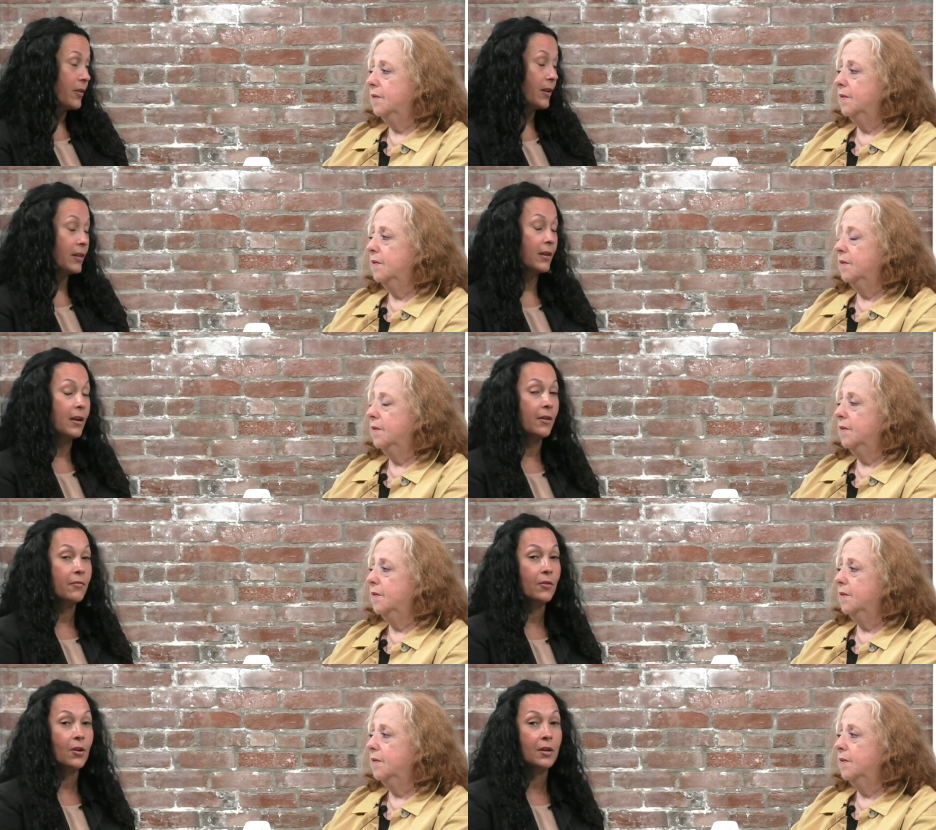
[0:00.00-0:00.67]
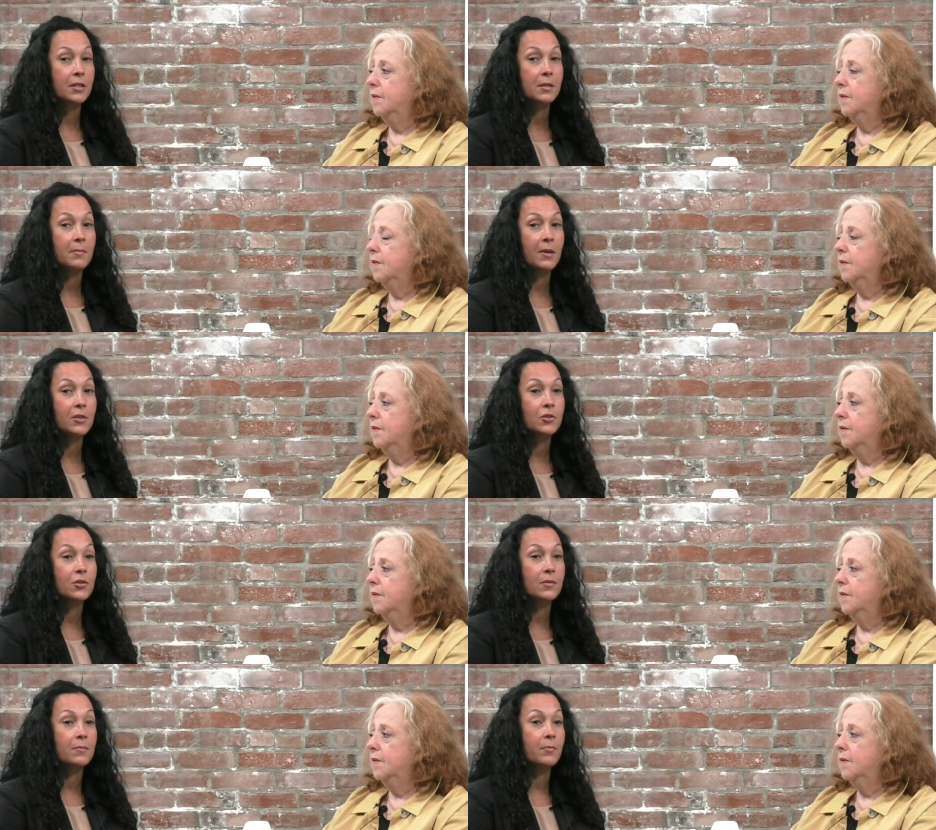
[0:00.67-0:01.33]
Speaker 1: thing that I forgot to
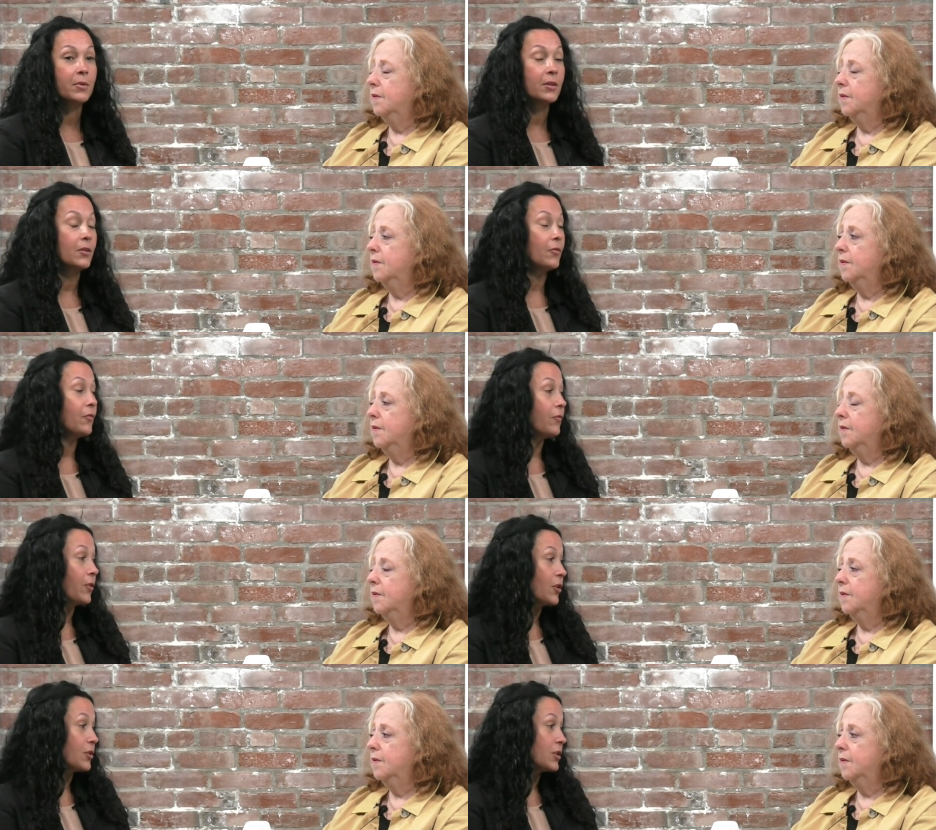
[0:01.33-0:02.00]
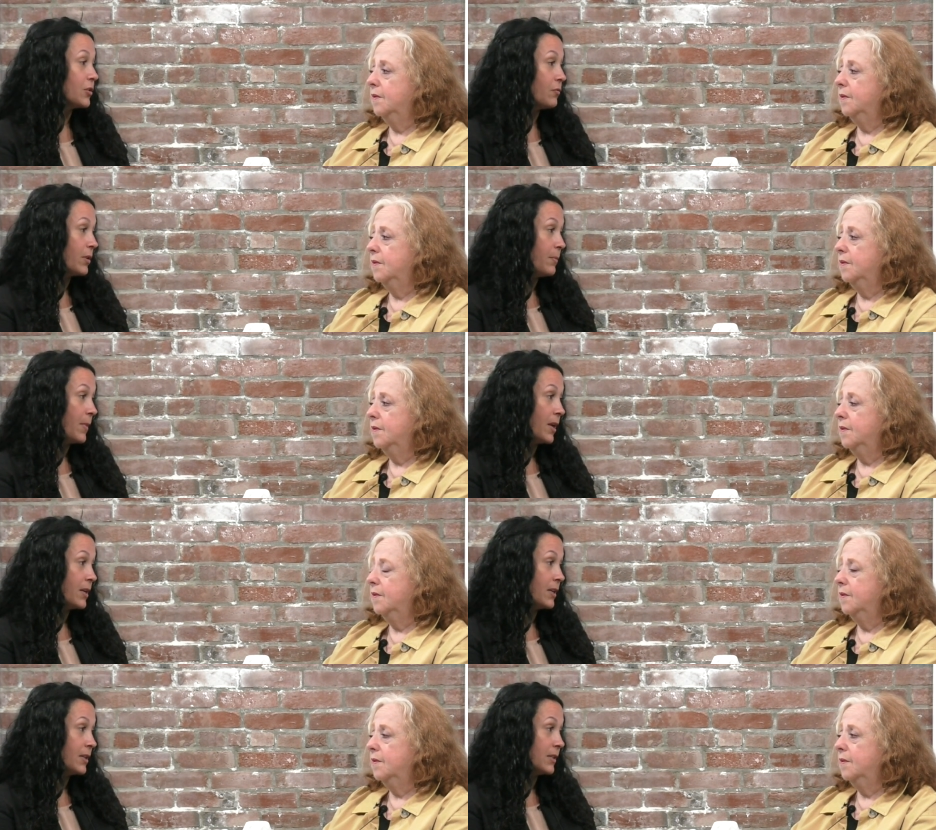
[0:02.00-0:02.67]
mention, but the first three
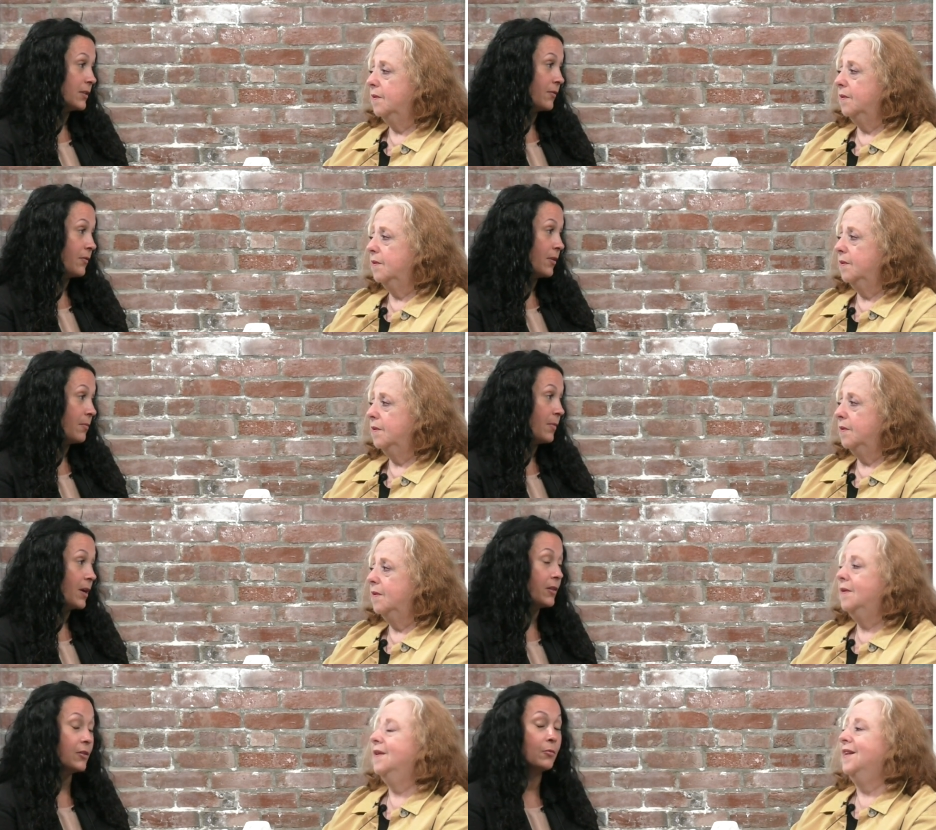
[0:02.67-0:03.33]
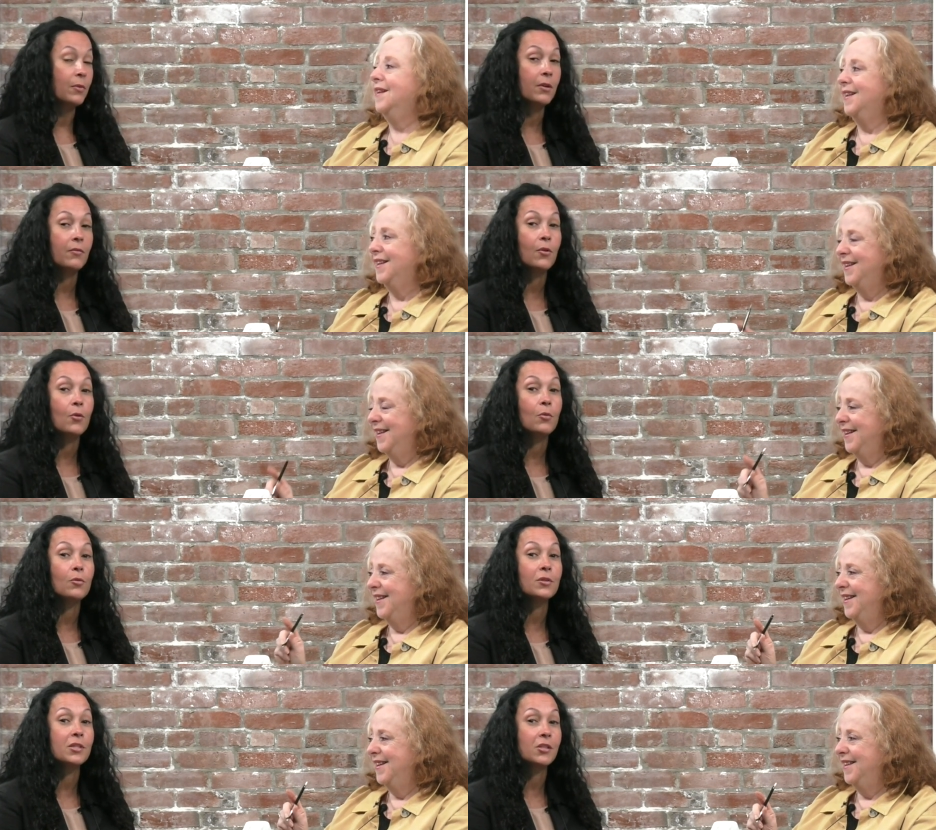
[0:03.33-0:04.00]
Mondays of the month, we have Old
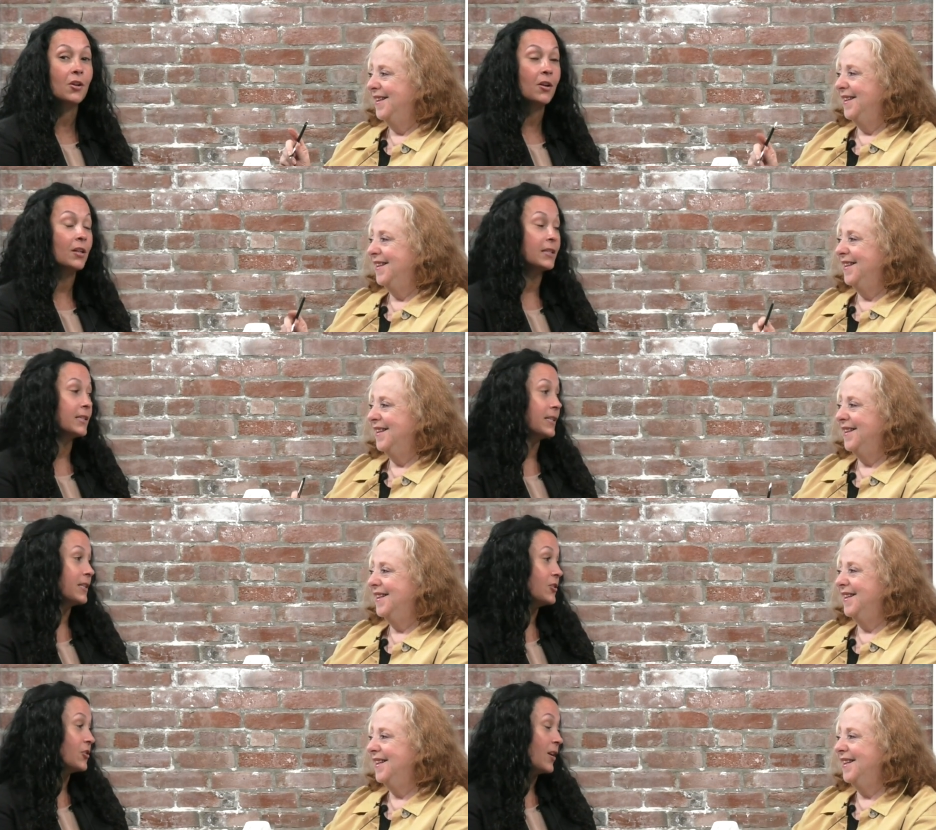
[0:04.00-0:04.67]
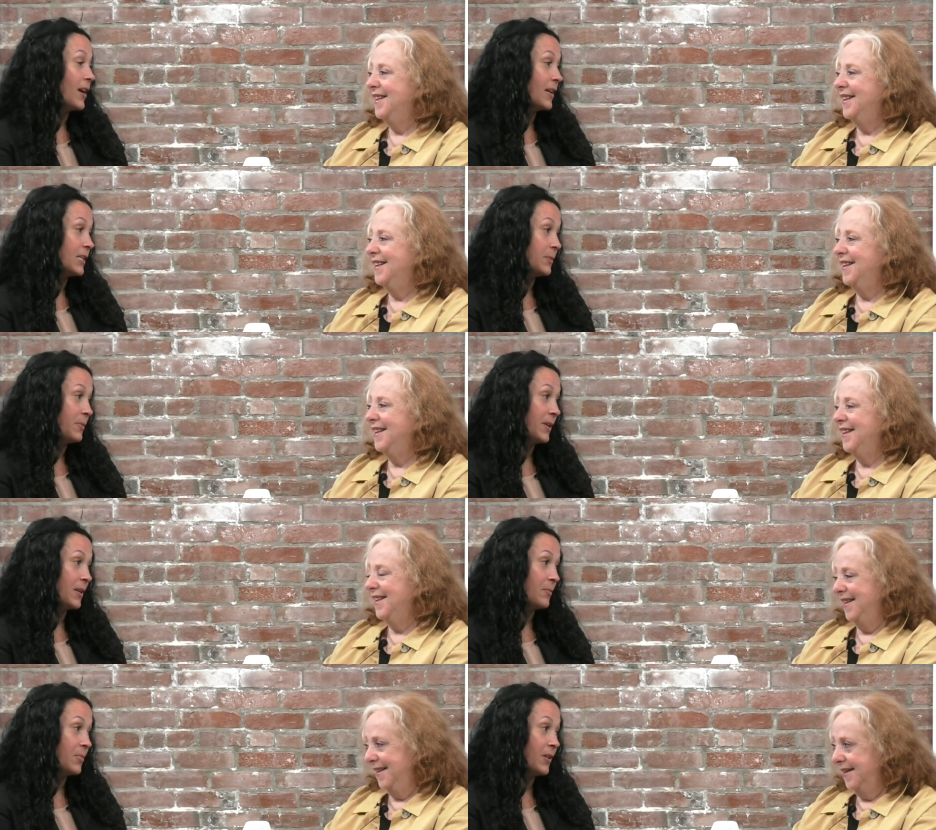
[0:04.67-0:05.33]
Salty Jazz Band
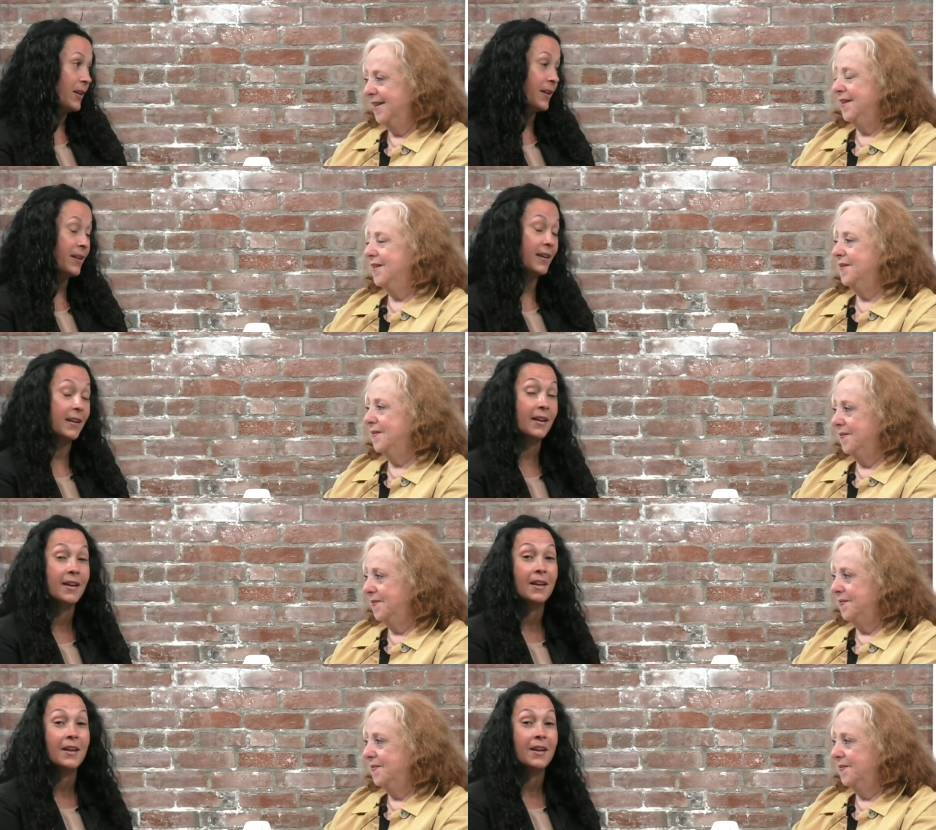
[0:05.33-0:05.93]
playing.